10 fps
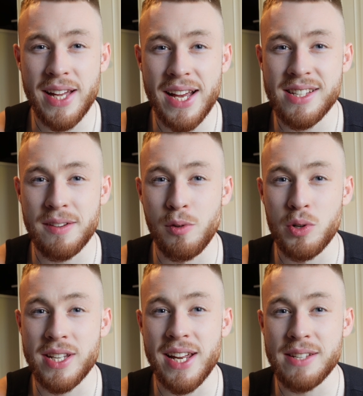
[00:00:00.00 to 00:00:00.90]
that is it
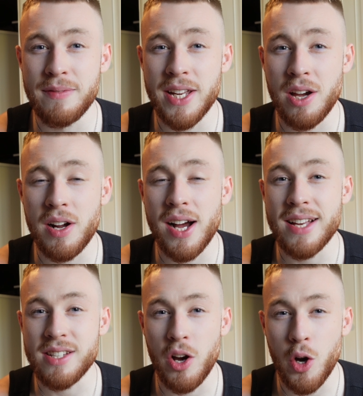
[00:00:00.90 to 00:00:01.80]
for today's video,
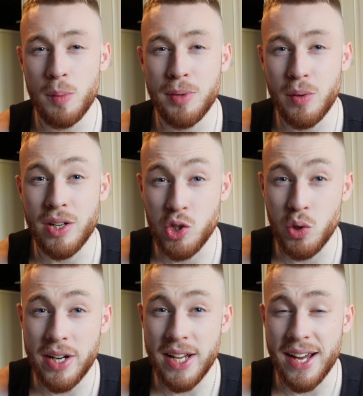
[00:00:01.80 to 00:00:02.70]
guys. I hope you
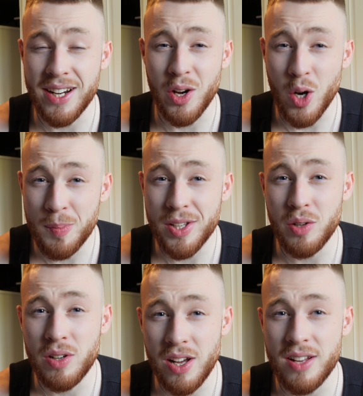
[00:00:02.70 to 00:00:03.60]
enjoyed it and I hope that
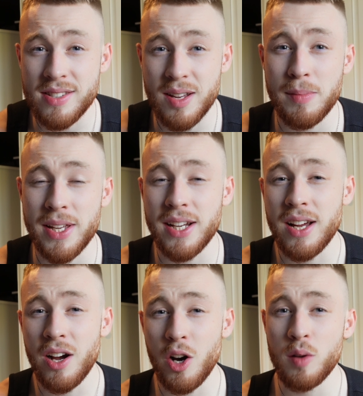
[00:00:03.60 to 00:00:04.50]
you learned something.
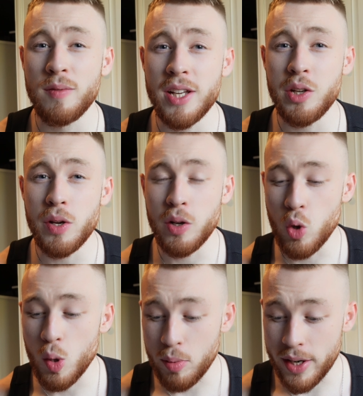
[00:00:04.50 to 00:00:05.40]
Hopefully you
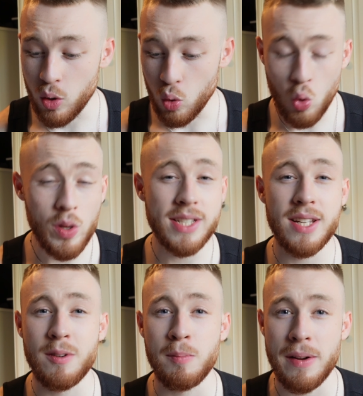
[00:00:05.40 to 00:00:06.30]
incorporate all these
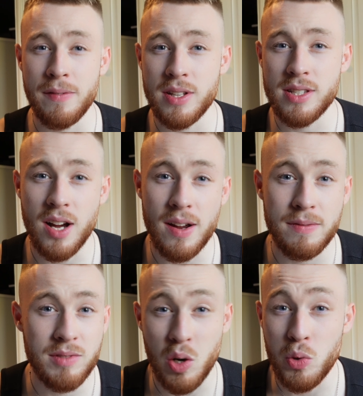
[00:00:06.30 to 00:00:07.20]
different methods that
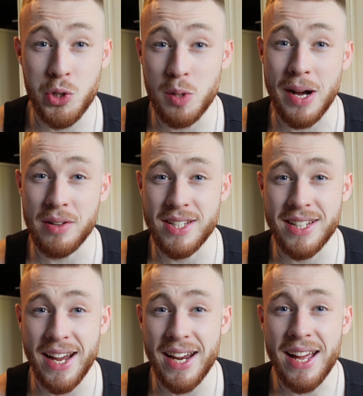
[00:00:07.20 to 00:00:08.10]
I've told you about
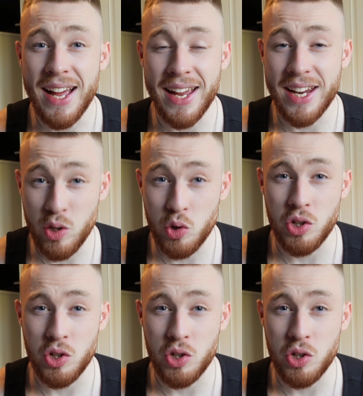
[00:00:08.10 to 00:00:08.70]
today in your